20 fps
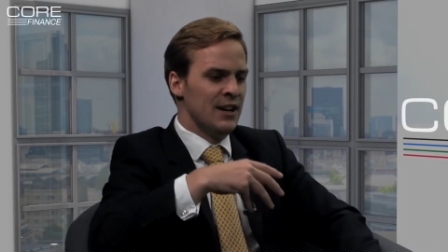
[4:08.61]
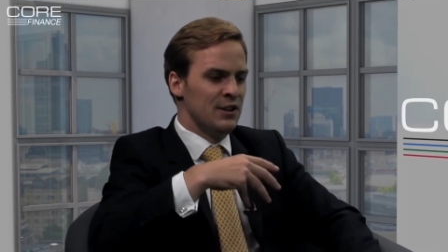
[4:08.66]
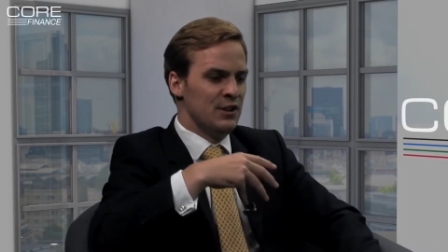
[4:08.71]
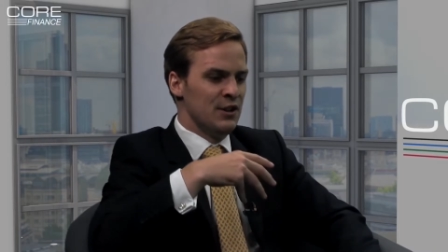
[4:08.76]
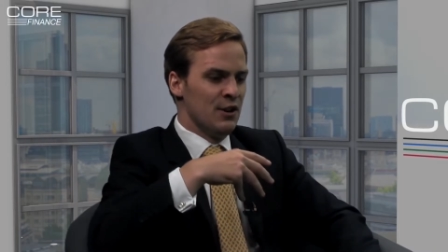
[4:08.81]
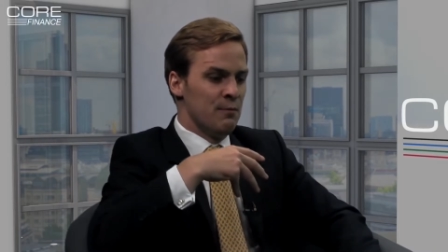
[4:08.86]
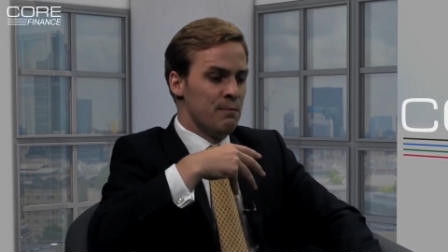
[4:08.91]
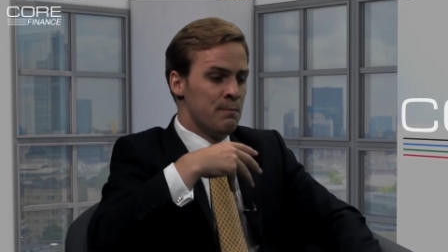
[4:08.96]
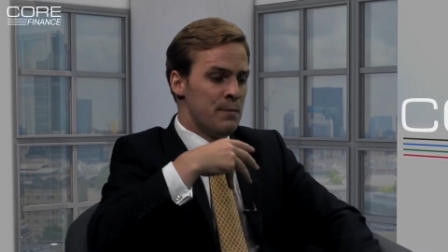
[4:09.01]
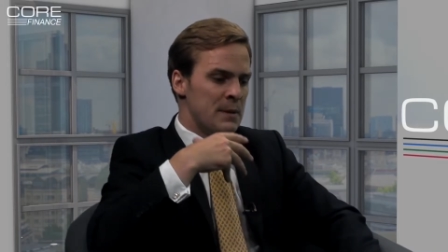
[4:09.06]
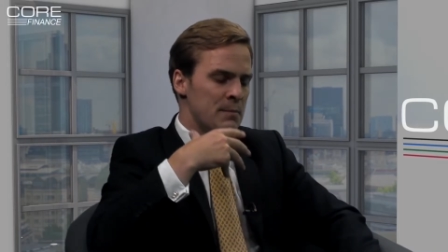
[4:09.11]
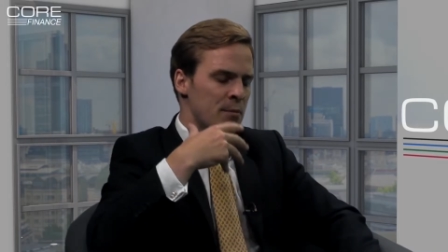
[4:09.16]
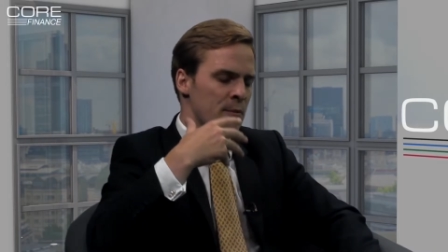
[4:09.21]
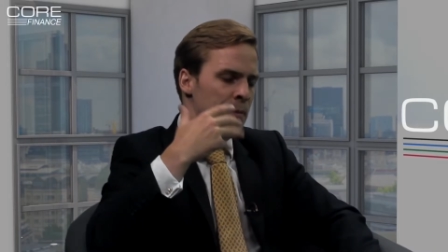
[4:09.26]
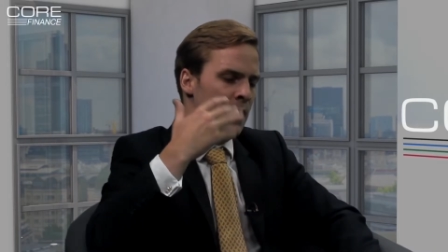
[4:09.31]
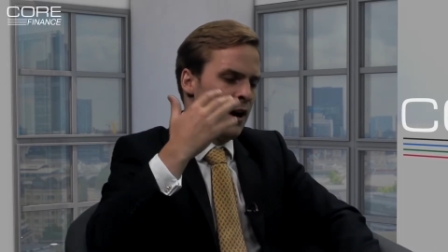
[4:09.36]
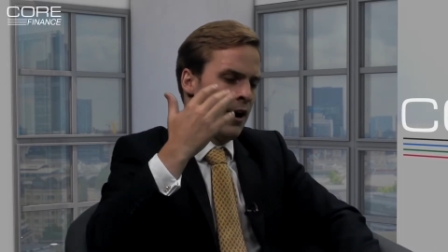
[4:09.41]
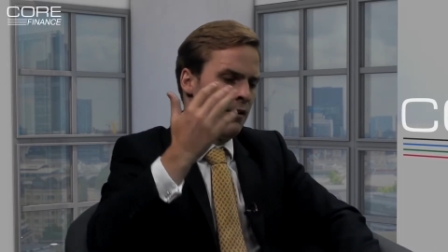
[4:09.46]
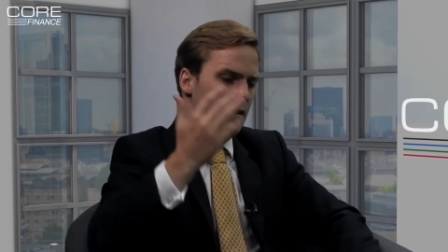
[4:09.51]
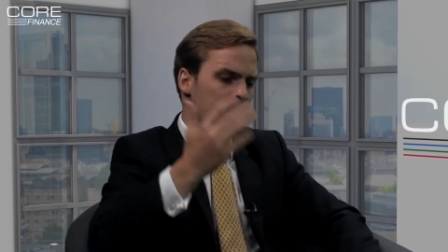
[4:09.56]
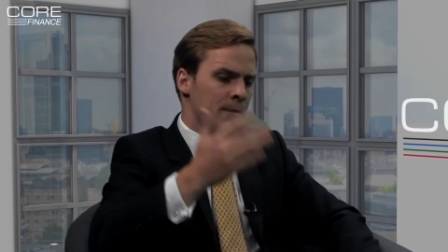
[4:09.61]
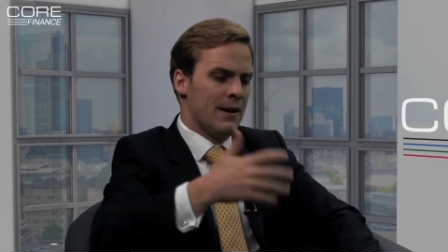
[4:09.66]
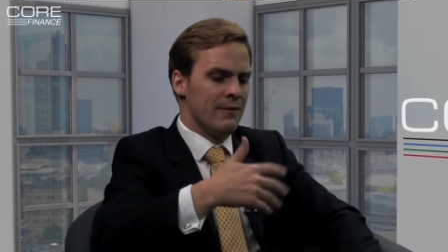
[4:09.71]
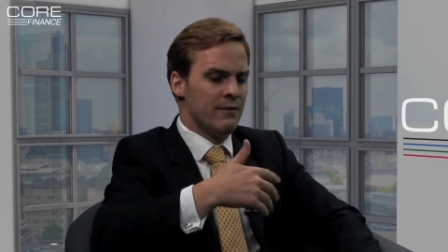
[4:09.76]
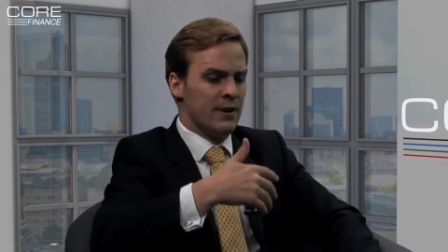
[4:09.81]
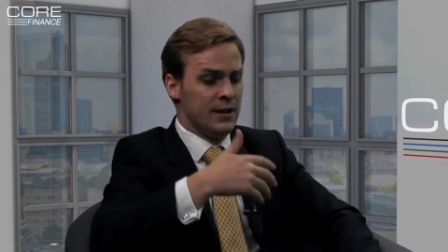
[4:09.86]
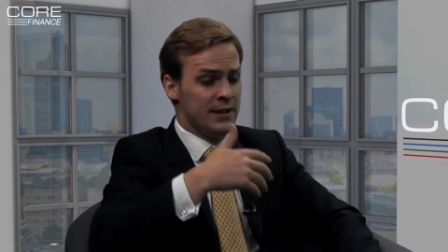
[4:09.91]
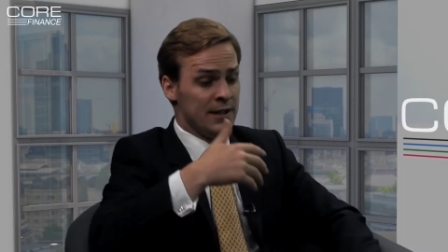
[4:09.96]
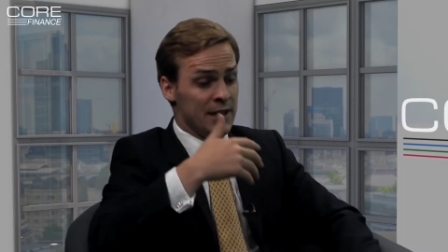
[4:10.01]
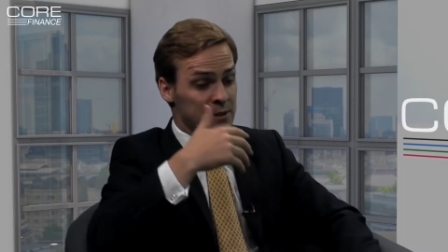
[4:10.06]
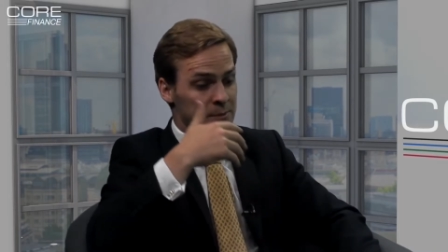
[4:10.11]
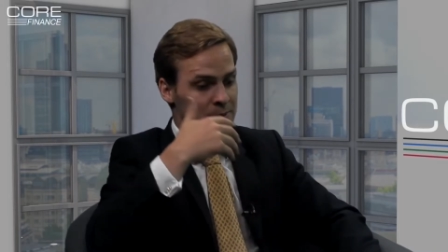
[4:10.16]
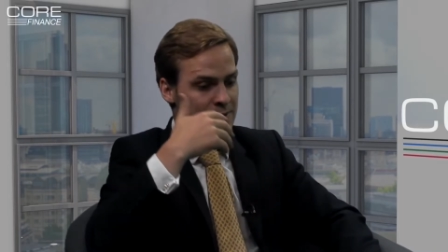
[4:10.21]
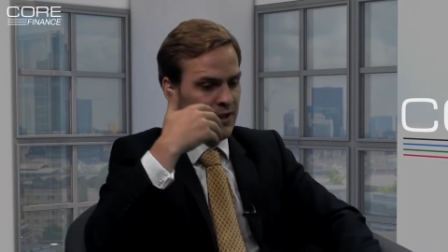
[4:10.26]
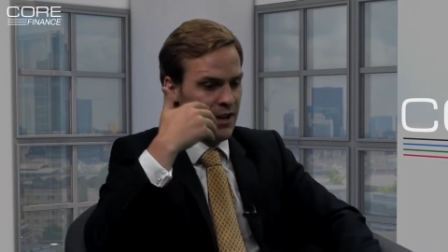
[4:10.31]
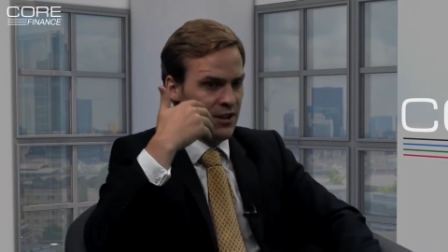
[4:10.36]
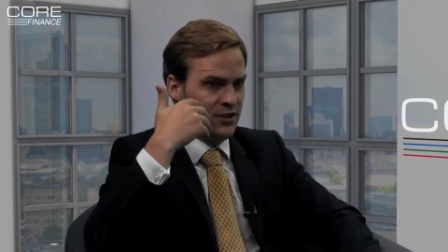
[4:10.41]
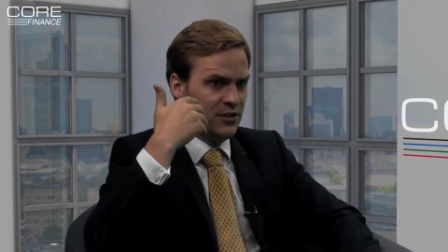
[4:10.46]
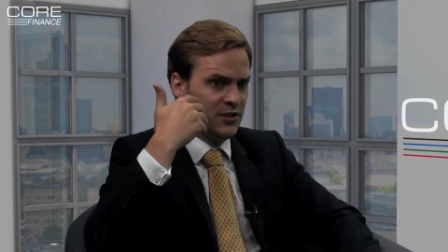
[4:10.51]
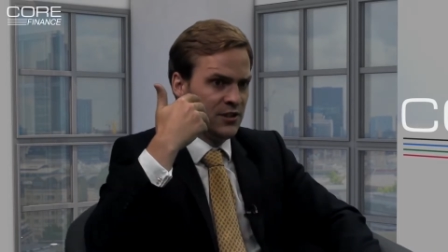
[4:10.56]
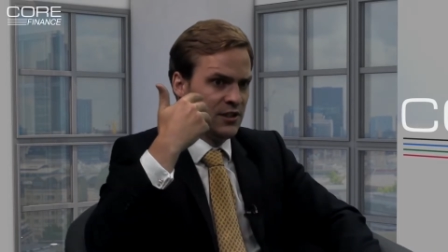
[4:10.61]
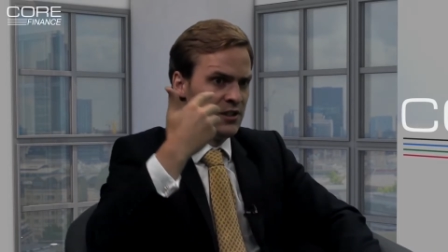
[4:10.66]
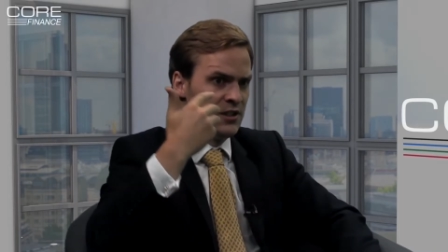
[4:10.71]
you know, people piling back rate expectations and